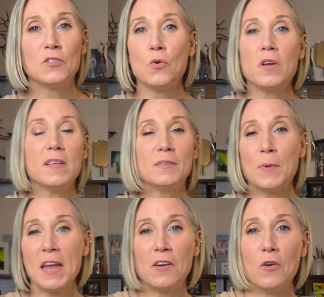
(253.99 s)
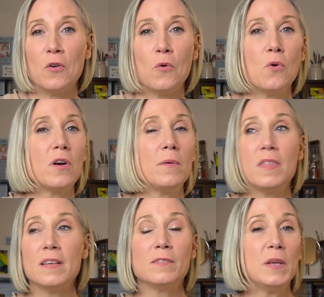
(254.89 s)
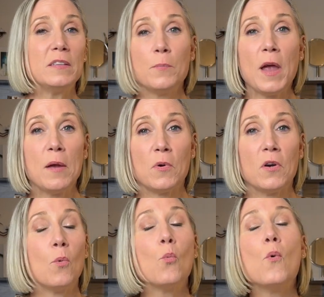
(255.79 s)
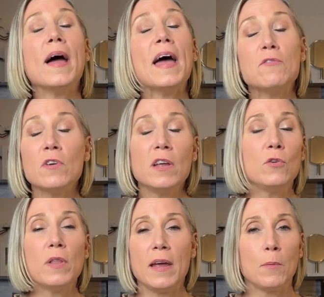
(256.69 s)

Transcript: or this panel or this piece of paper, whatever you